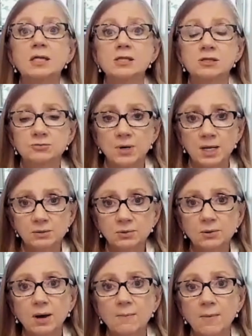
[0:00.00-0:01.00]
is trying
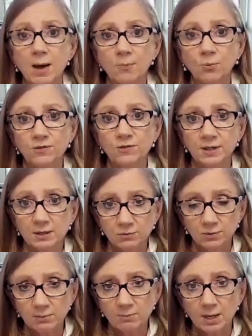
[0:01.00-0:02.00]
to come up with an
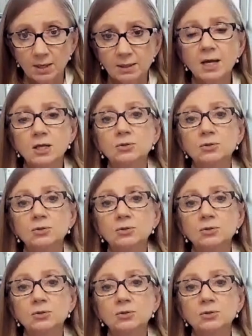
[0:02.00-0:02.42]
agreement